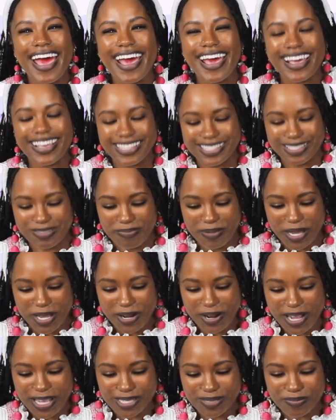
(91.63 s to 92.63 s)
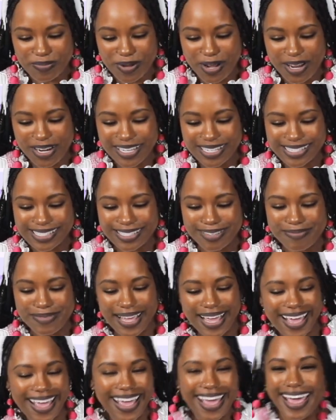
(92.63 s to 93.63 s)
Eggs. Peter has brought us some
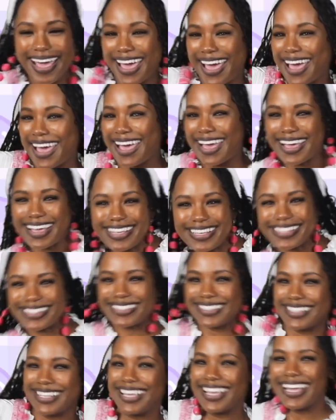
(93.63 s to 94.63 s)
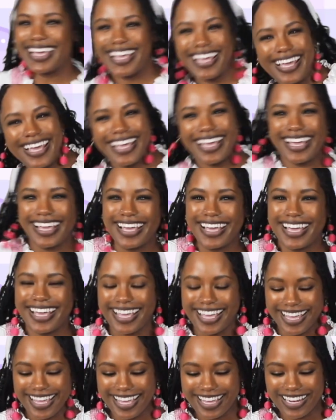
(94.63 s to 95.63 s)
eggs
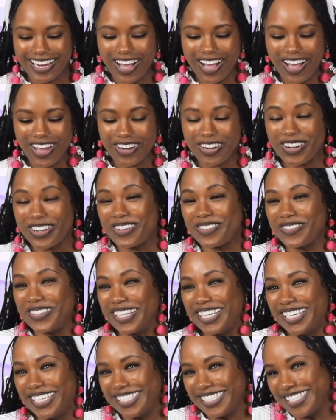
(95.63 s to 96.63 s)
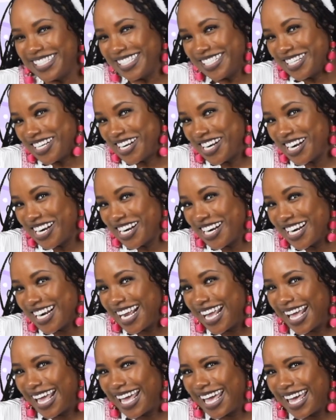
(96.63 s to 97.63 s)
in honor of
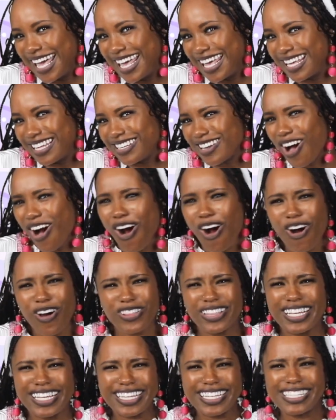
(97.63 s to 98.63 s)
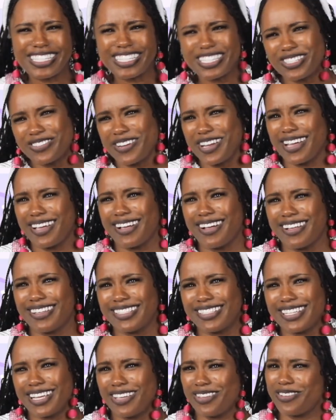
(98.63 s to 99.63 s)
Easter and all the Easter egg
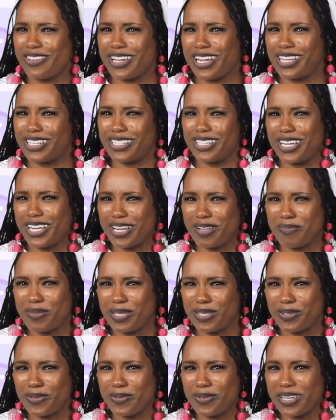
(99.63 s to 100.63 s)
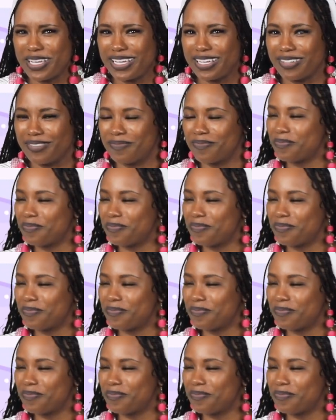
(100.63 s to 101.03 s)
hunts that you guys are going to be doing.